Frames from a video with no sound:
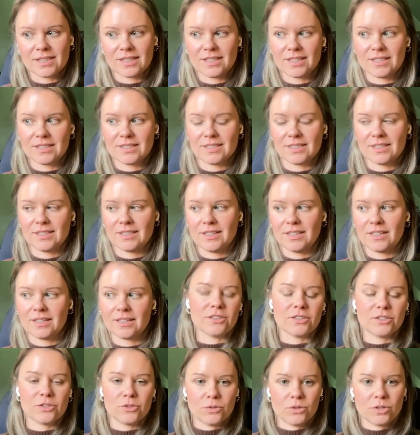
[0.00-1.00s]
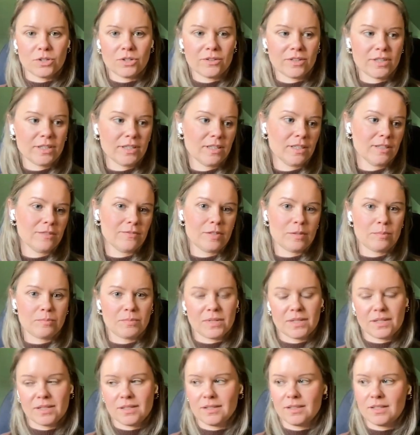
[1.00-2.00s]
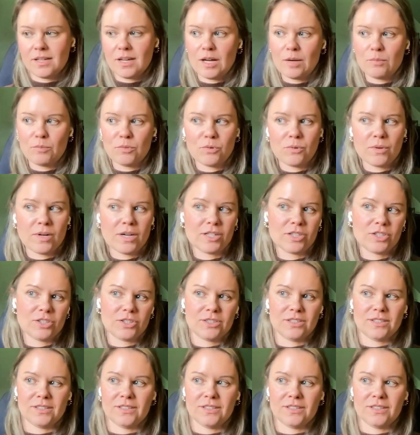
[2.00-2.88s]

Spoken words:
That had said there's the Oura Ring and the Fitbit and the Apple Watch,